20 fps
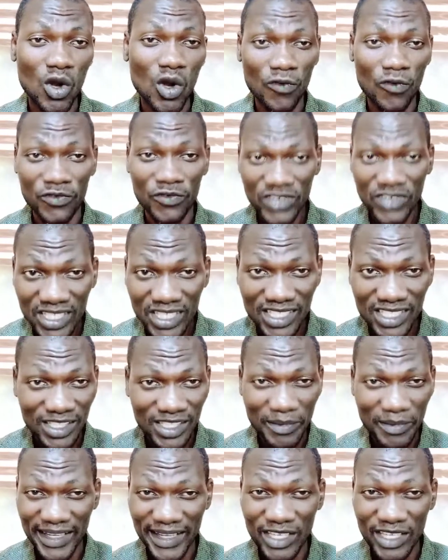feed in the
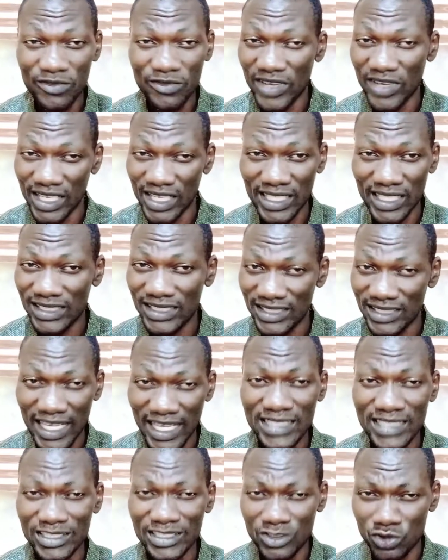market, you find out that
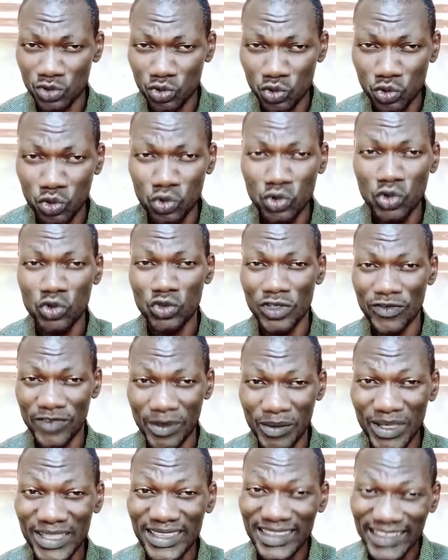that is good to the
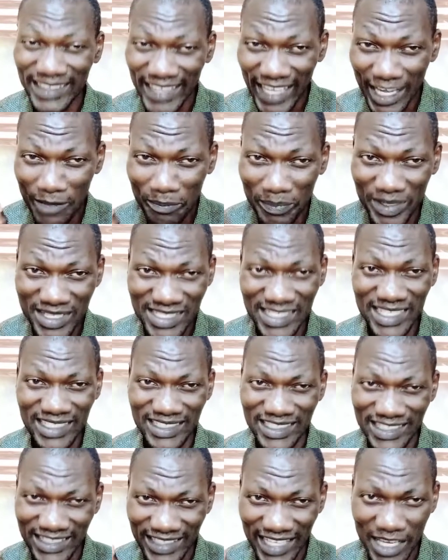farmer.
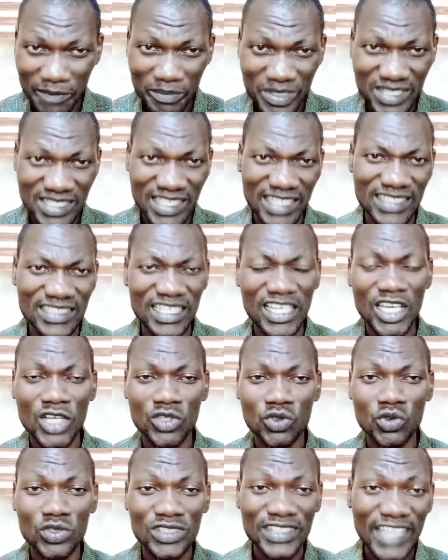10%.
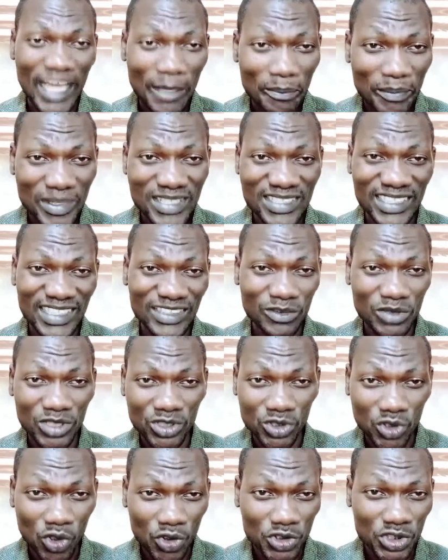So 10%
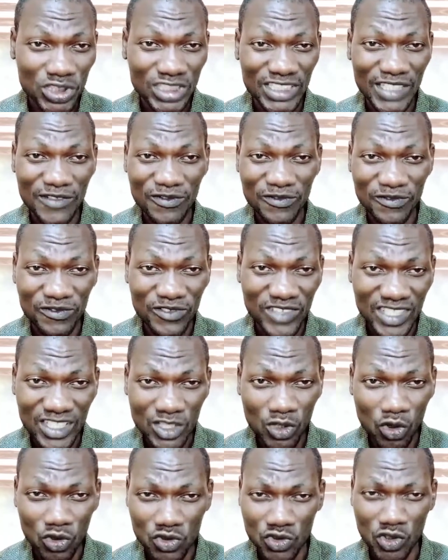reduction in
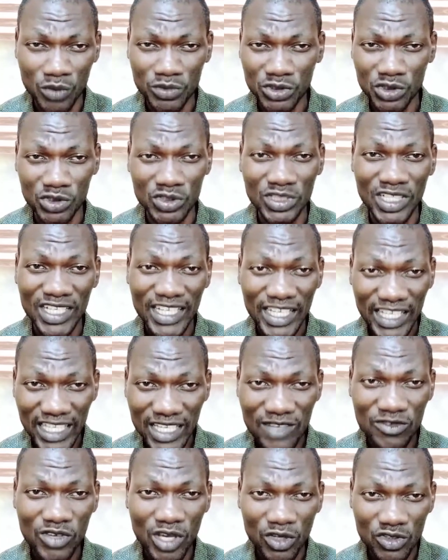feed consumption
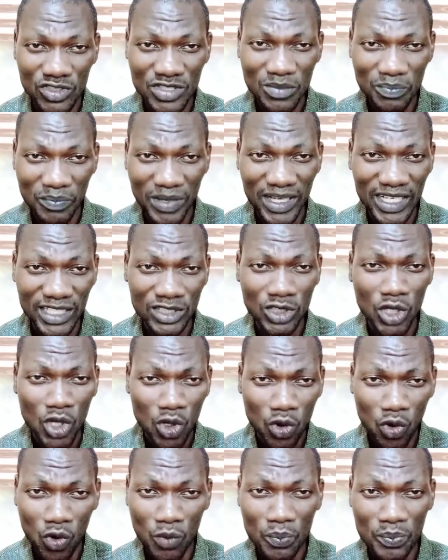if you are using pellet
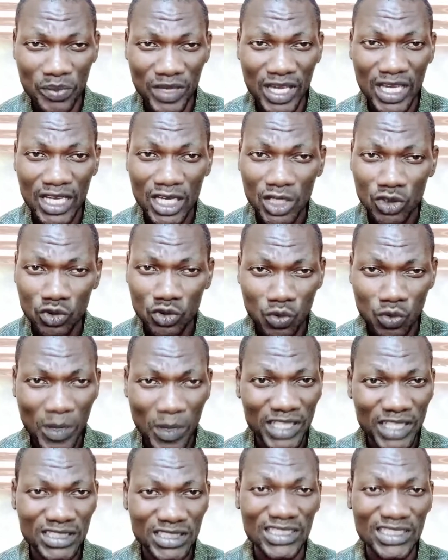compared to
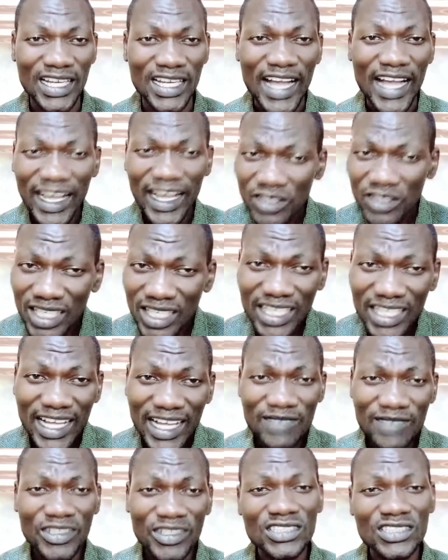mash. Another
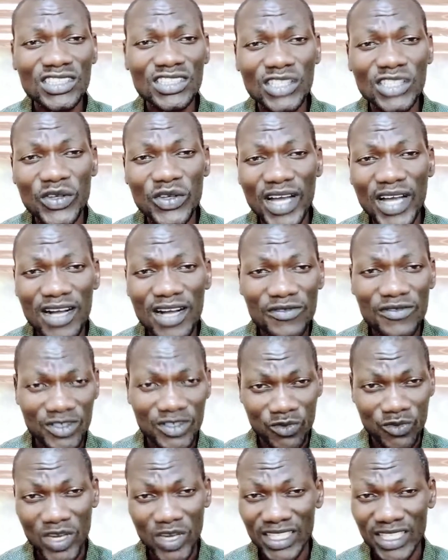advantage that you have
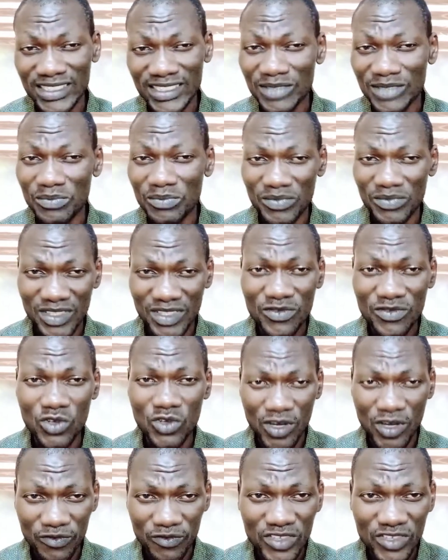if
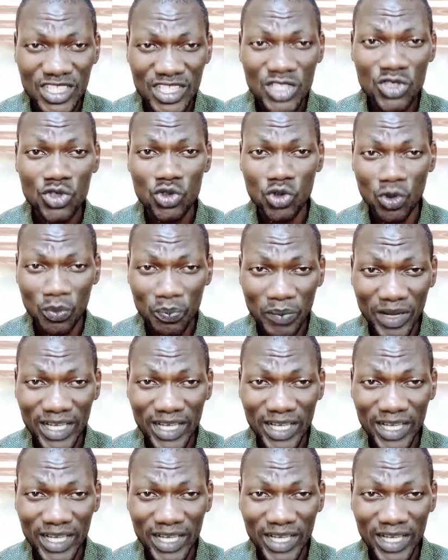you are feeding your